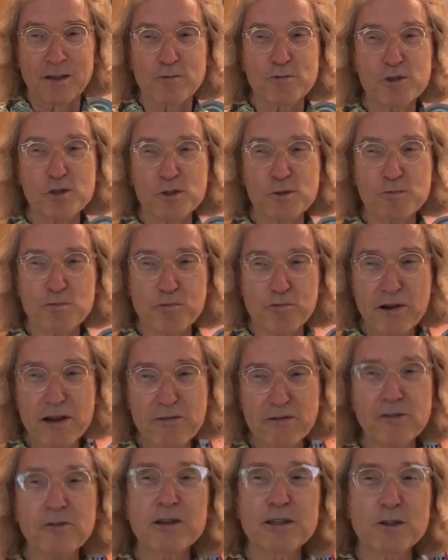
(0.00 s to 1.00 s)
was
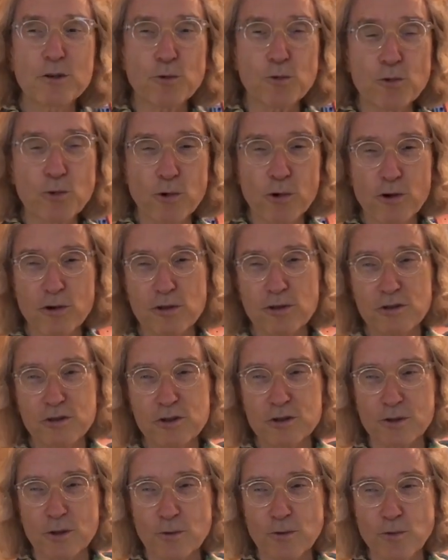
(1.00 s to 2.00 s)
briefly the
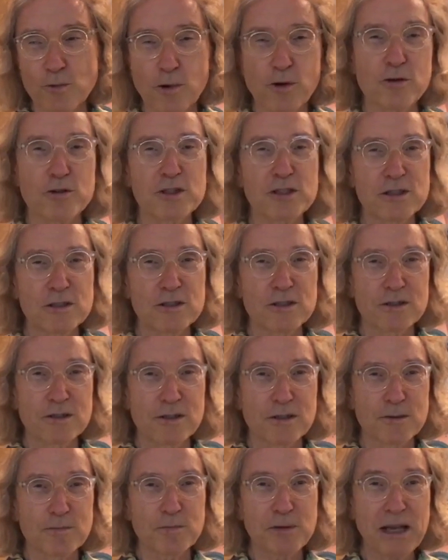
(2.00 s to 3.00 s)
world's worst
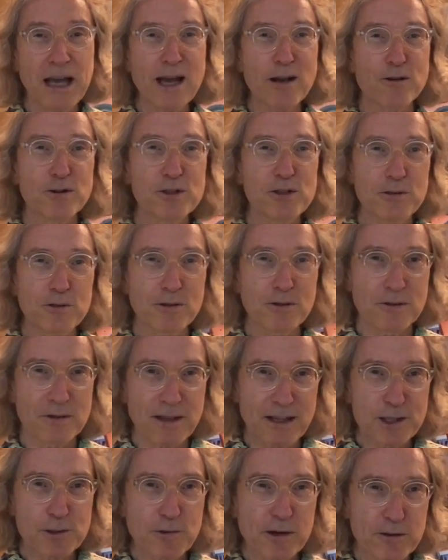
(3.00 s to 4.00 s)
piano tuner.
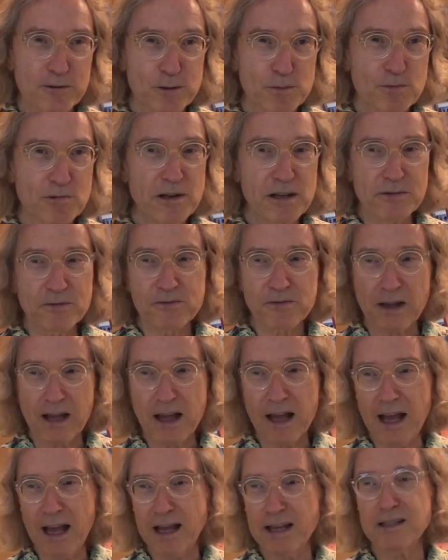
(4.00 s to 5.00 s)
That's why it was brief.
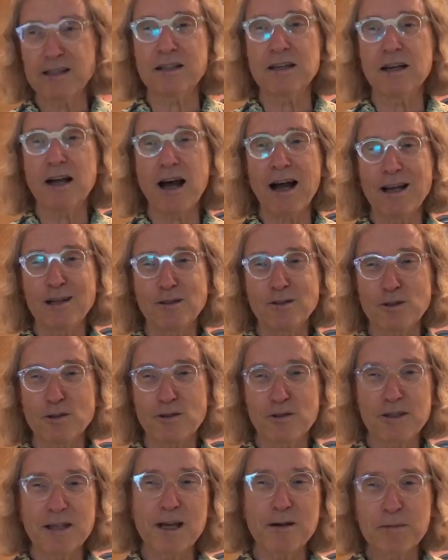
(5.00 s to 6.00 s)
And I
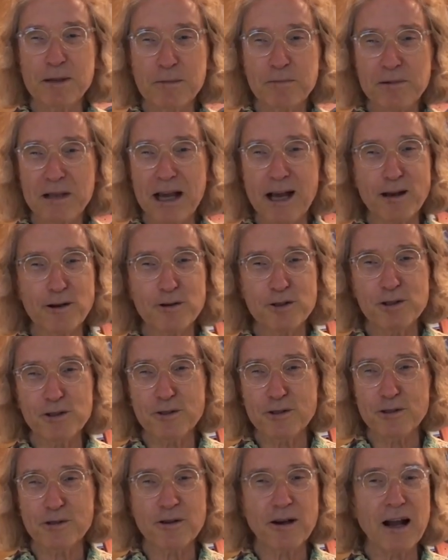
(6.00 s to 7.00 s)
learned how to be a piano
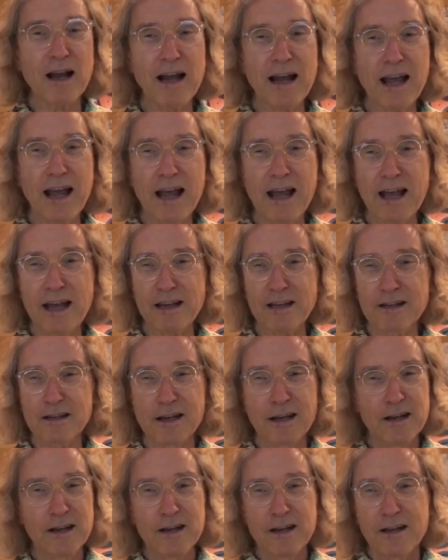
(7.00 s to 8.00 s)
tuner. I had
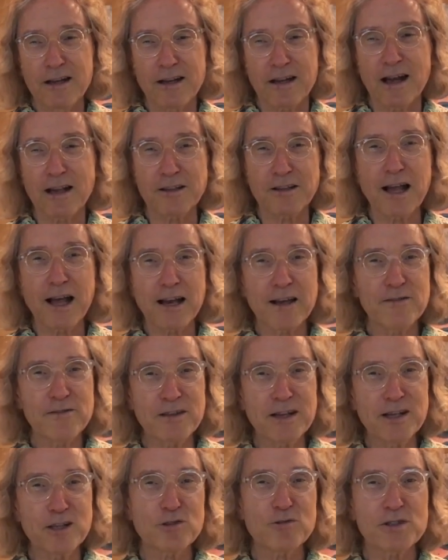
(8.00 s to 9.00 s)
a lot
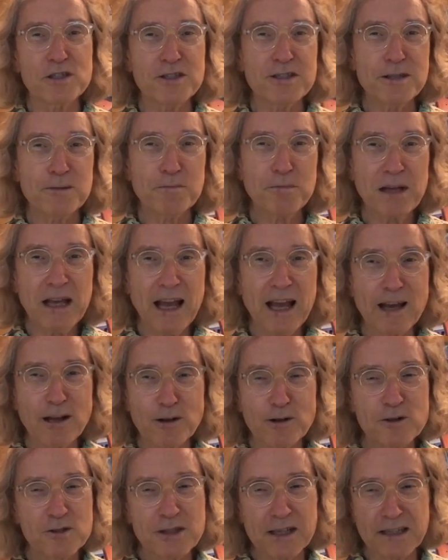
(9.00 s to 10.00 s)
of interest in
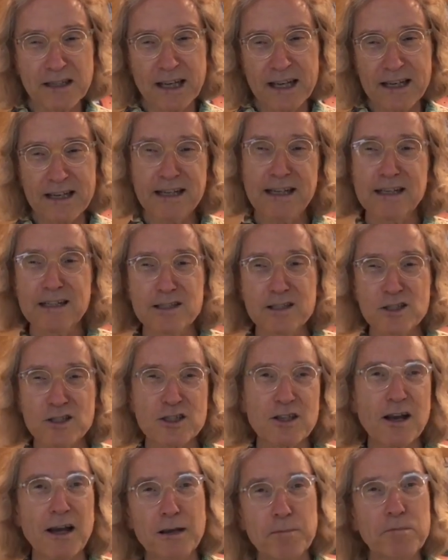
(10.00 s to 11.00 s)
pianos and getting
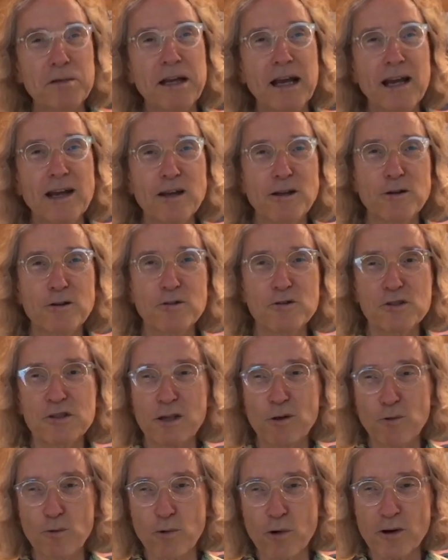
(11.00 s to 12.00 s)
inside pianos
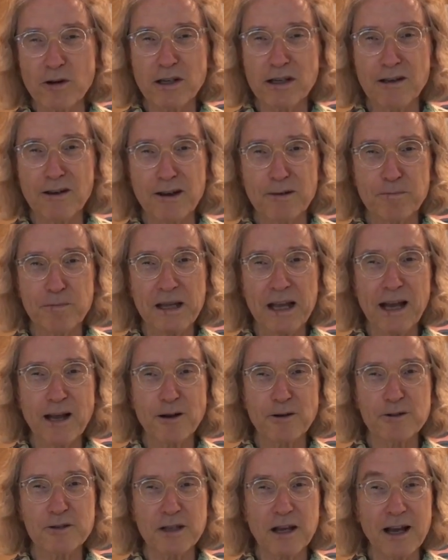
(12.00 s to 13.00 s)
and working on
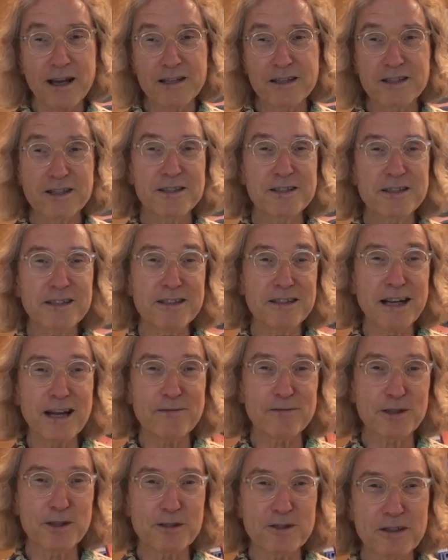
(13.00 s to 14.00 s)
pianos. I just didn't
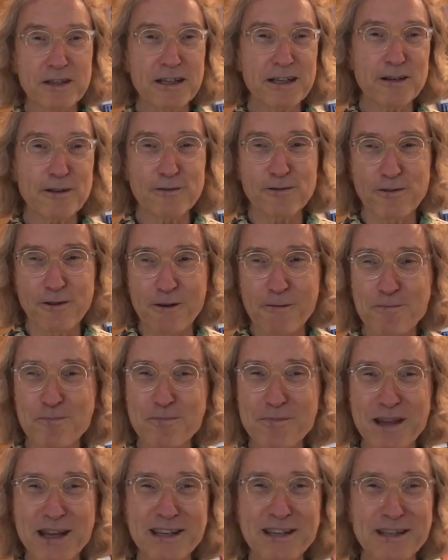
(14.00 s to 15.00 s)
have a good ear for
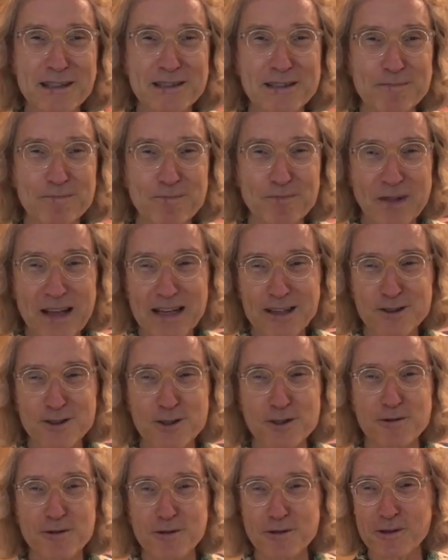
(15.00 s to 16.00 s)
being in
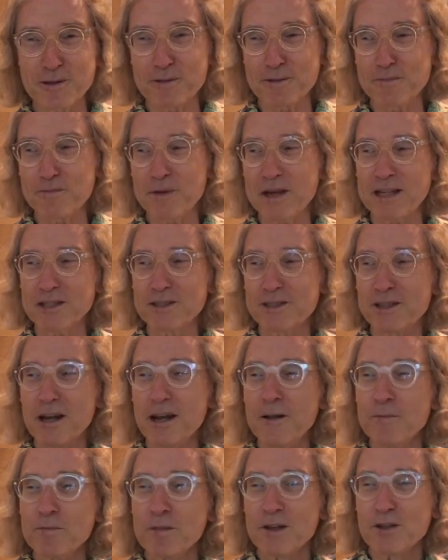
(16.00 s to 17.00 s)
tune or in pitch.
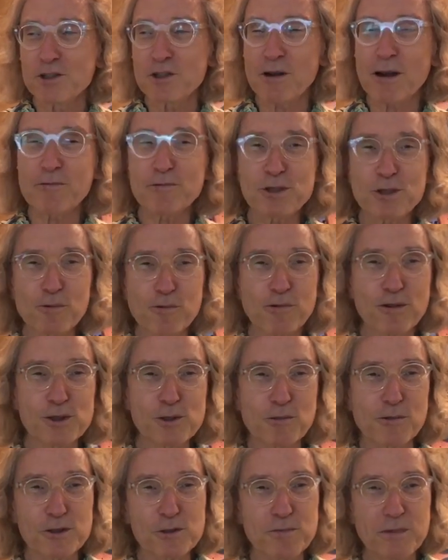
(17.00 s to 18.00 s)
So I was the
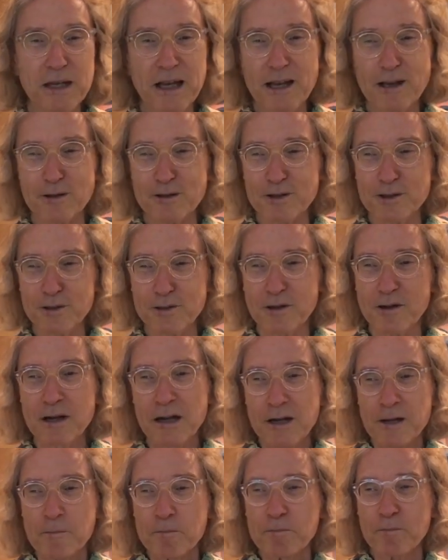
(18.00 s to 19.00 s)
world's worst piano tuner.
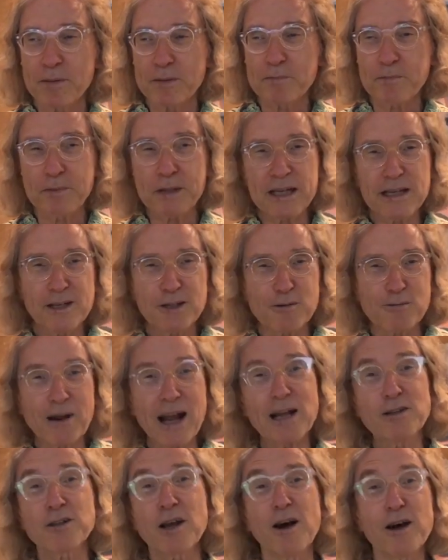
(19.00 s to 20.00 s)
But being
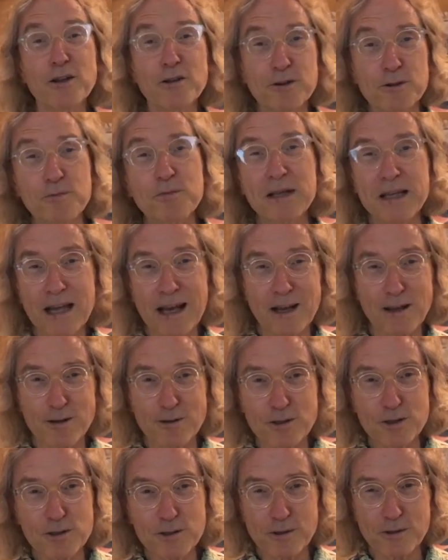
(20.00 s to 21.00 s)
around other
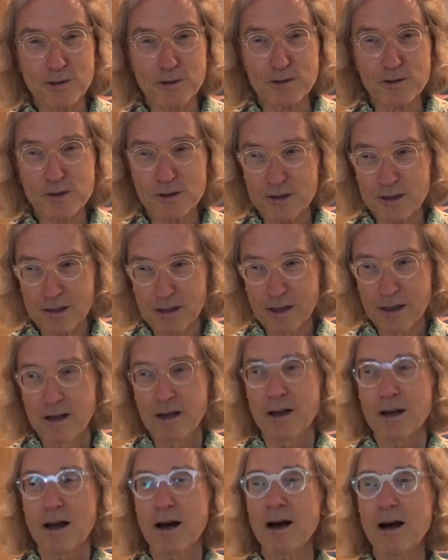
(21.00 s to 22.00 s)
piano tuners
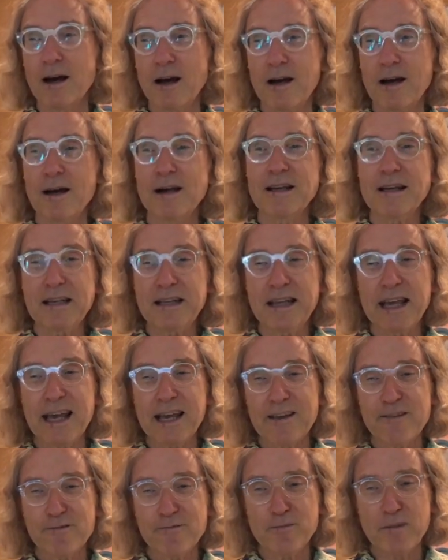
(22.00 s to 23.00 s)

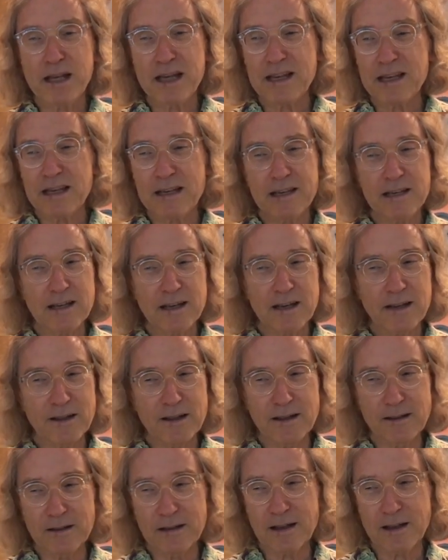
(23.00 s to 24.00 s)
gave me
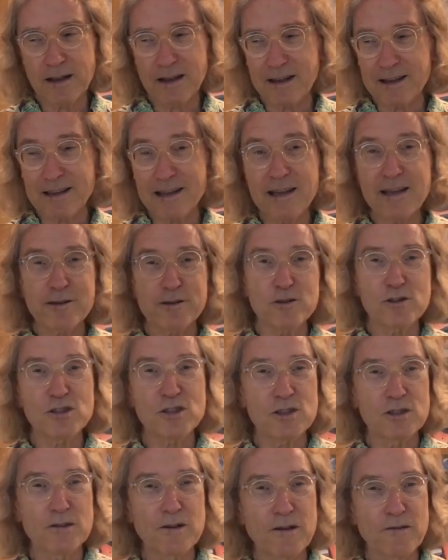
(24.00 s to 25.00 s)

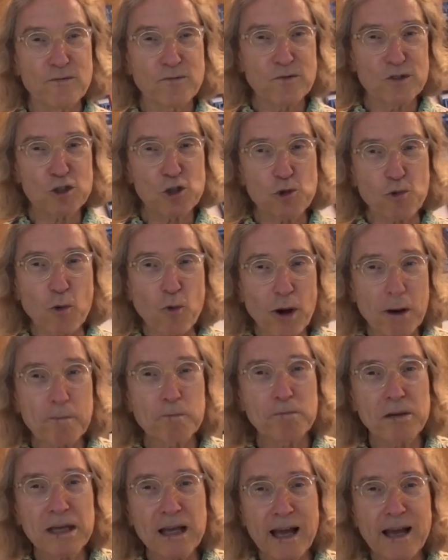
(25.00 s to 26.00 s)
ears to
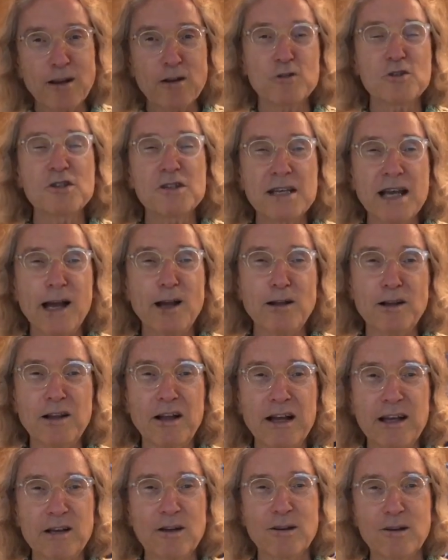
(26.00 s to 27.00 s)
what pianos sound
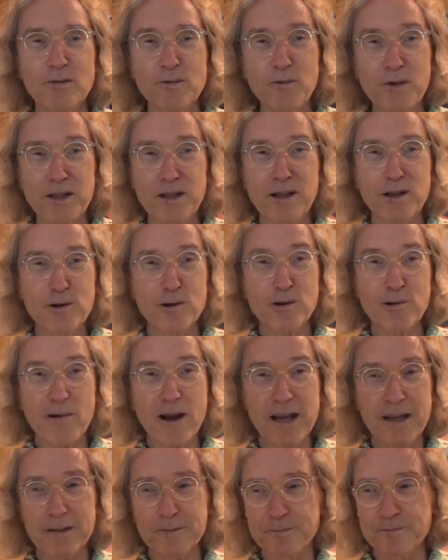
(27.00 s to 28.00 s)
like when they're
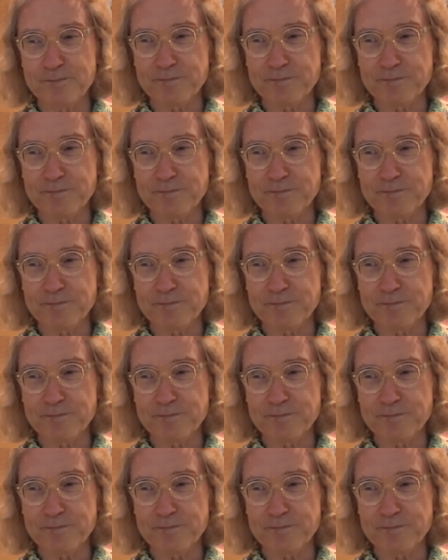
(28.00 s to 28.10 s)
great.